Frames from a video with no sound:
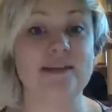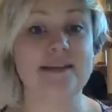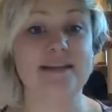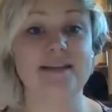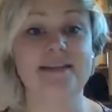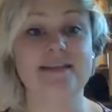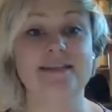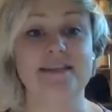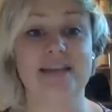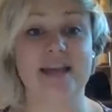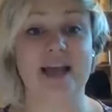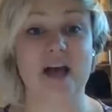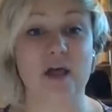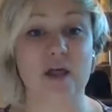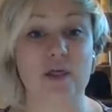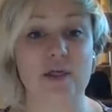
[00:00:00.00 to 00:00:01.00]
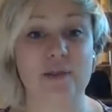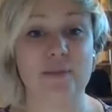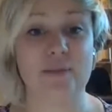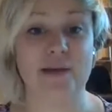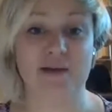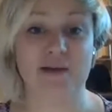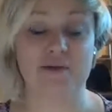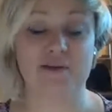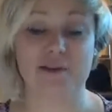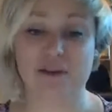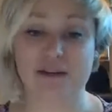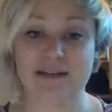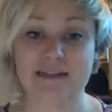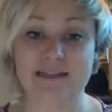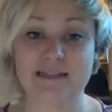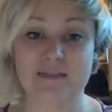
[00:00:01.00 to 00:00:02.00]
we need to set healthy
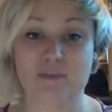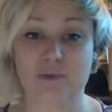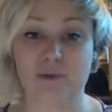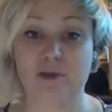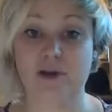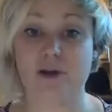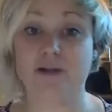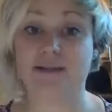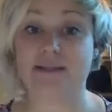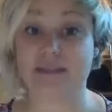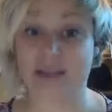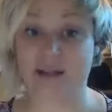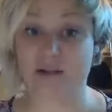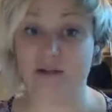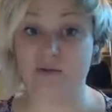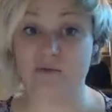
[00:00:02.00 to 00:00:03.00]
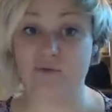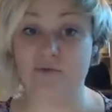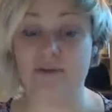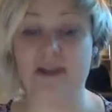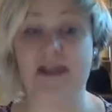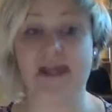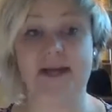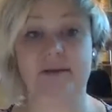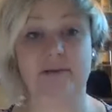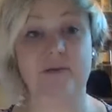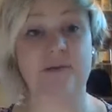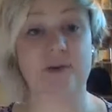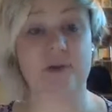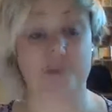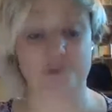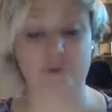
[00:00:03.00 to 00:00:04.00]
boundaries with ourselves
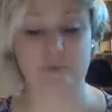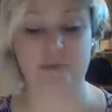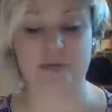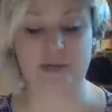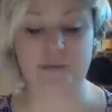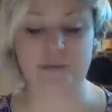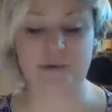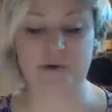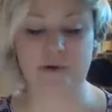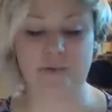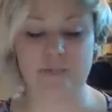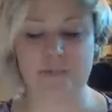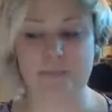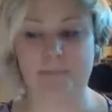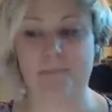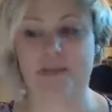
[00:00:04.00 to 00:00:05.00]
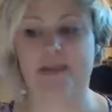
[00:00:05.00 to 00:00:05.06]
and with other people.